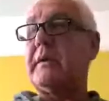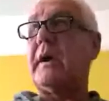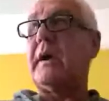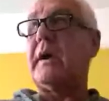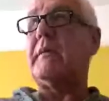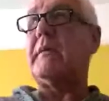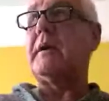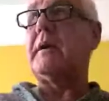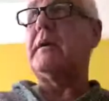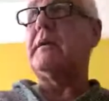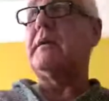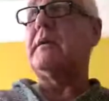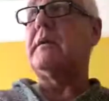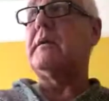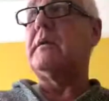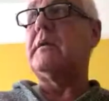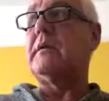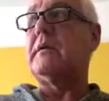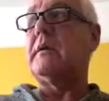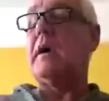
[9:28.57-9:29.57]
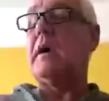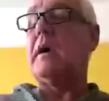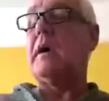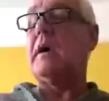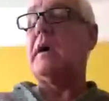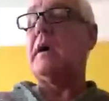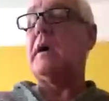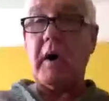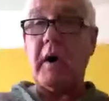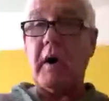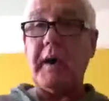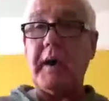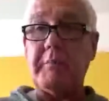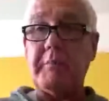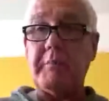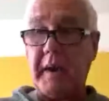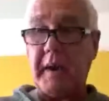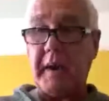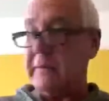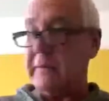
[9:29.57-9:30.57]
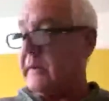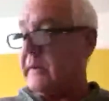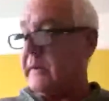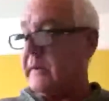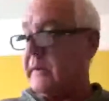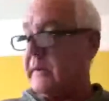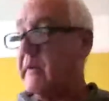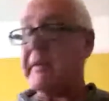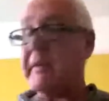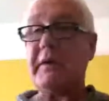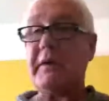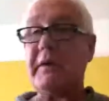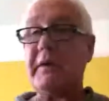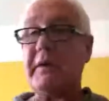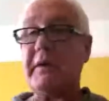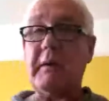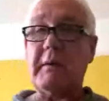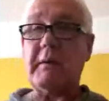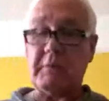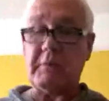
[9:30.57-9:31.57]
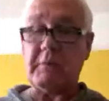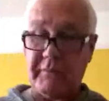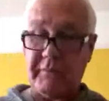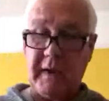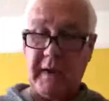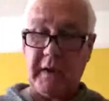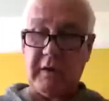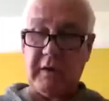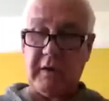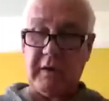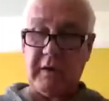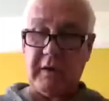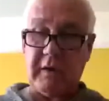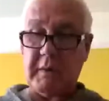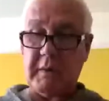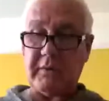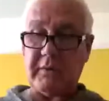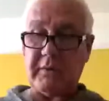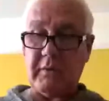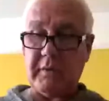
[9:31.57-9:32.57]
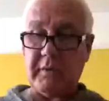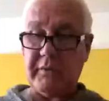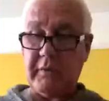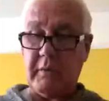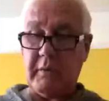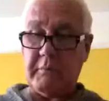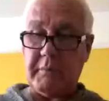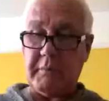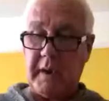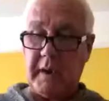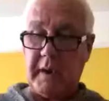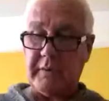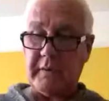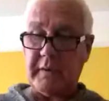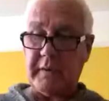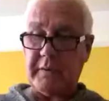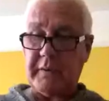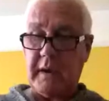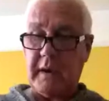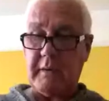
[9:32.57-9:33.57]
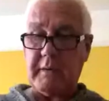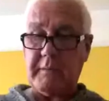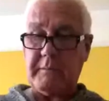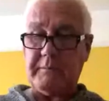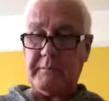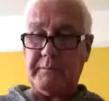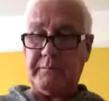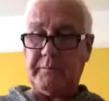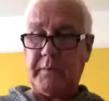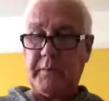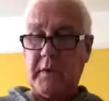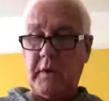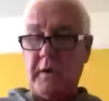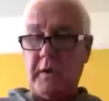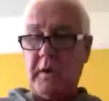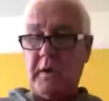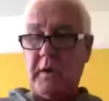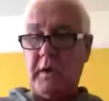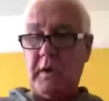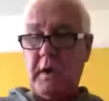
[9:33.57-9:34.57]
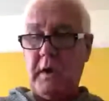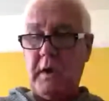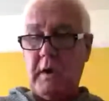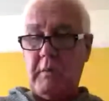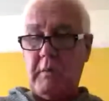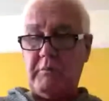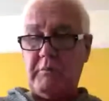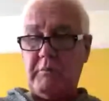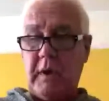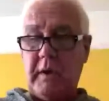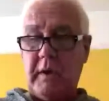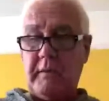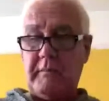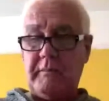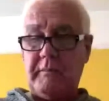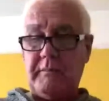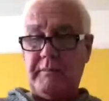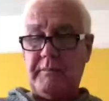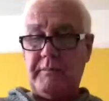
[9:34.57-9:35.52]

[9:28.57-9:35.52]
Tower. Oh, right, yeah, Paddington Tower. That's what that one was. Thank you very much, Coin Shop. Paddington Tower. Brilliant.